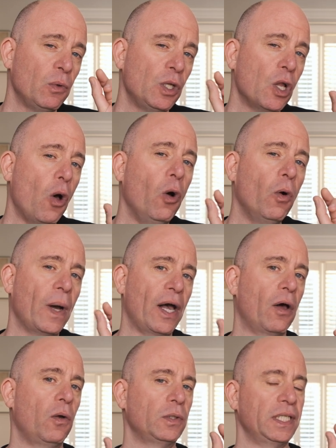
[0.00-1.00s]
long we're
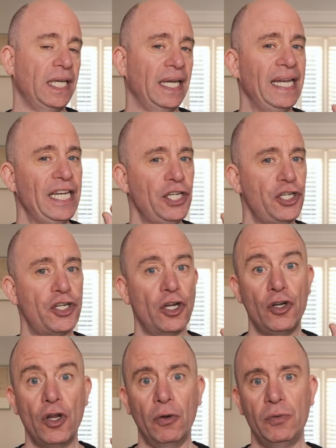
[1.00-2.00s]
holding
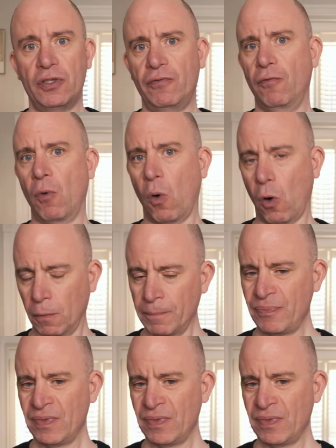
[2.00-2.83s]
each note for.